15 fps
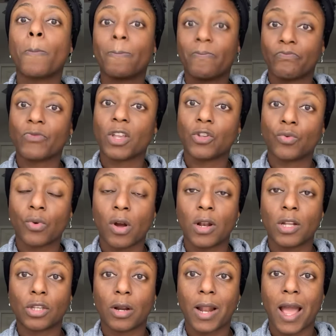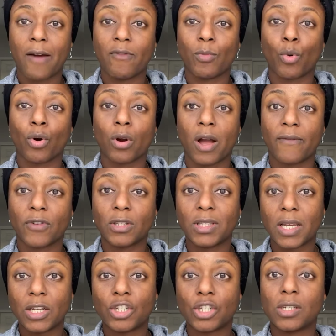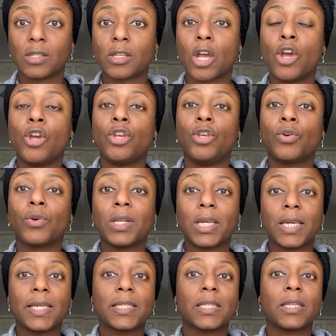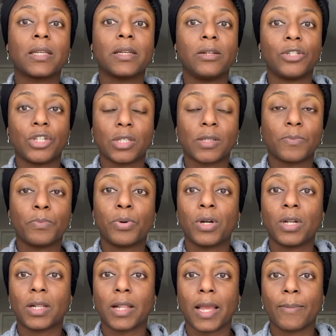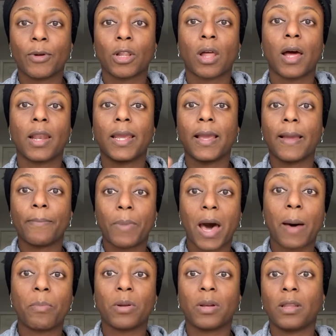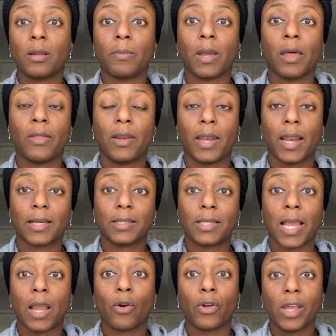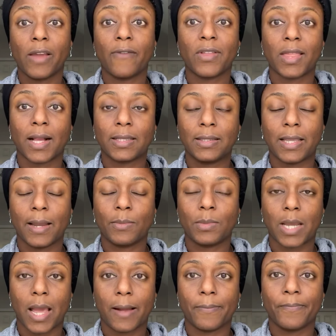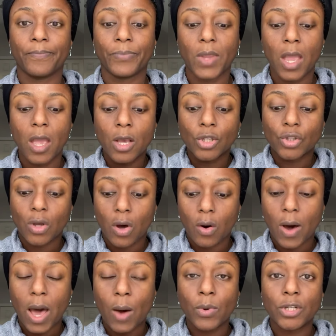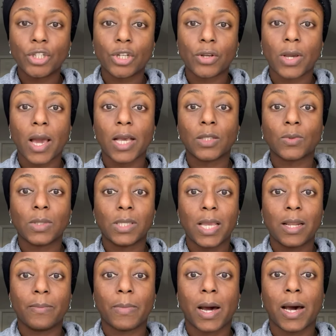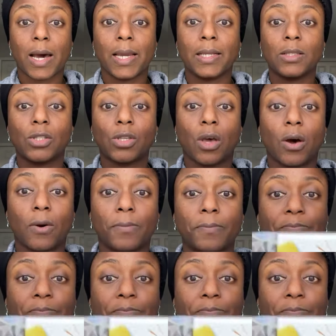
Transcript: because we're going to start having more conversations, you can easily just put a label on it and pop it in the mail the next day or even that same day. So I want to show you guys what's in mine. So